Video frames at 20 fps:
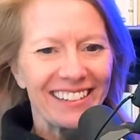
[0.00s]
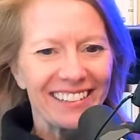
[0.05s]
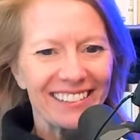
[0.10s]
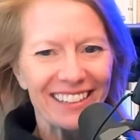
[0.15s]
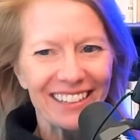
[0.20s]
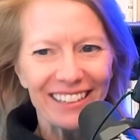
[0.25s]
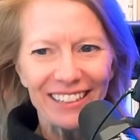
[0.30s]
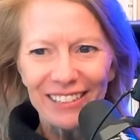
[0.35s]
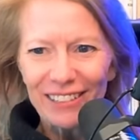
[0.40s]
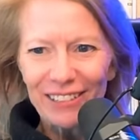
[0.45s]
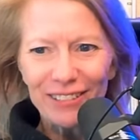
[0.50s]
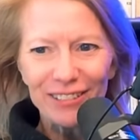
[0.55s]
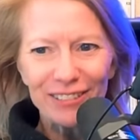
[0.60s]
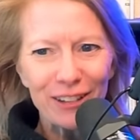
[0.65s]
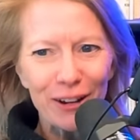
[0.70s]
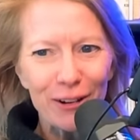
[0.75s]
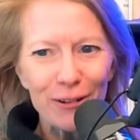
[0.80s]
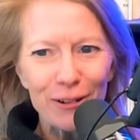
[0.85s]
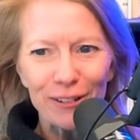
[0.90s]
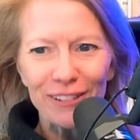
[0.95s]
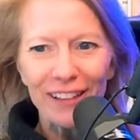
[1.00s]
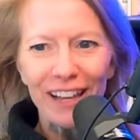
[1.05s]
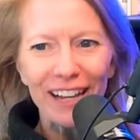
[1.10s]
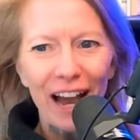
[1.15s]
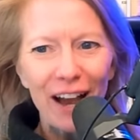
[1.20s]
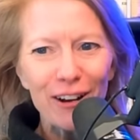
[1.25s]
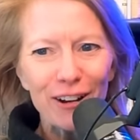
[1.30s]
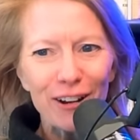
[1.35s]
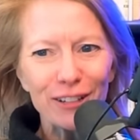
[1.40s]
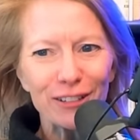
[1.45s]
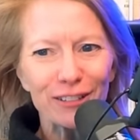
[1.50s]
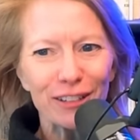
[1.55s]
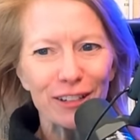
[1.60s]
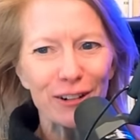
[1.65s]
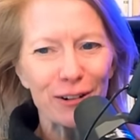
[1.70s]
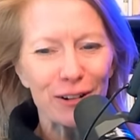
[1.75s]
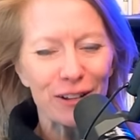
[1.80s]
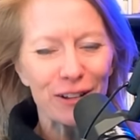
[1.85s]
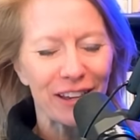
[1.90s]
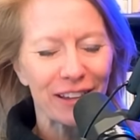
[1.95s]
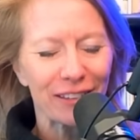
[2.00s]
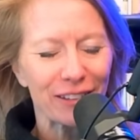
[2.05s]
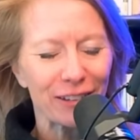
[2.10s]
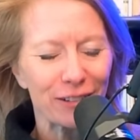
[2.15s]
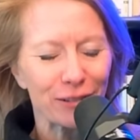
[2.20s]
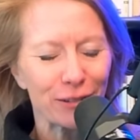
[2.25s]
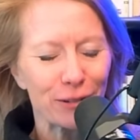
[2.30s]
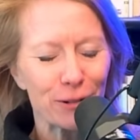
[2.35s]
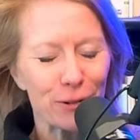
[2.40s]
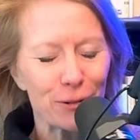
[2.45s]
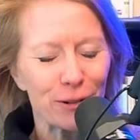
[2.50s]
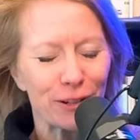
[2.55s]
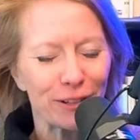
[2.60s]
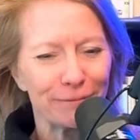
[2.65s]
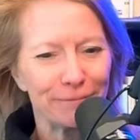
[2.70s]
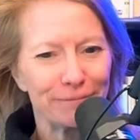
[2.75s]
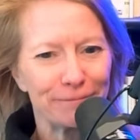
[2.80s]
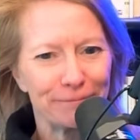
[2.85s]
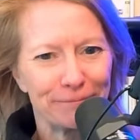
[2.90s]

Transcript: Like, so like, how can you say no to that? That's so cool.